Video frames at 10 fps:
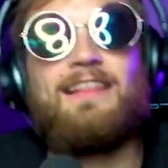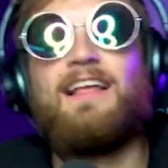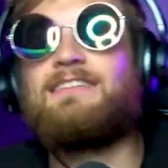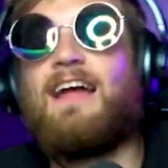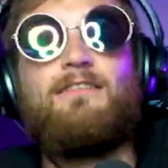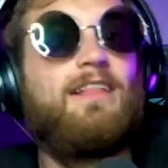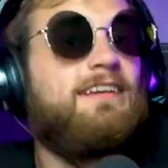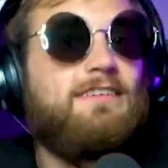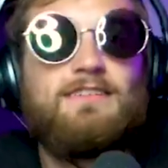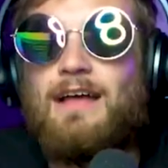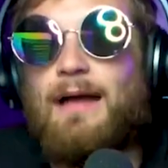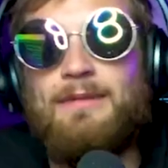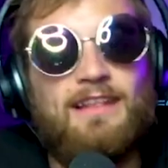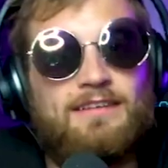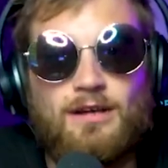Unless I, let's just, I
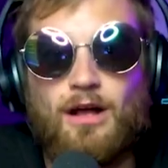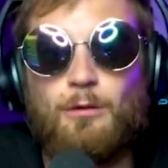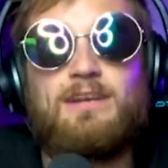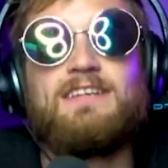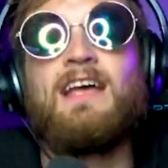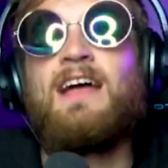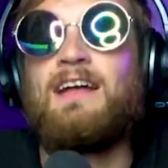mean, let's call it what it is.